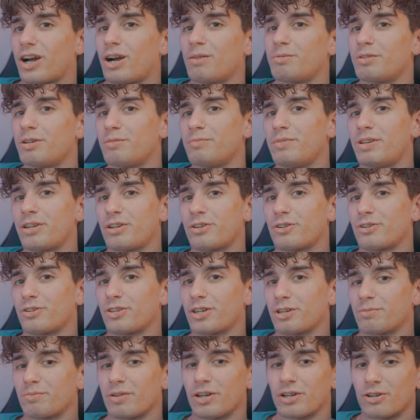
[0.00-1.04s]
i want to make her
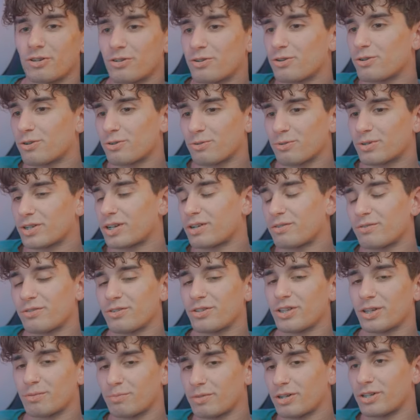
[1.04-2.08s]
like my girl or
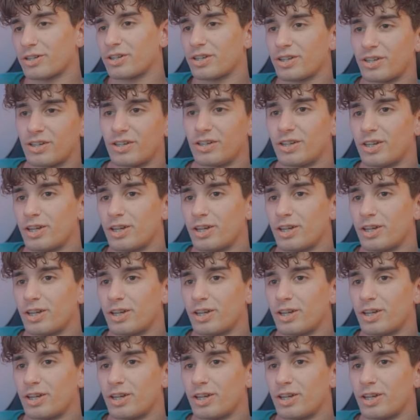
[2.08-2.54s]
whatever like my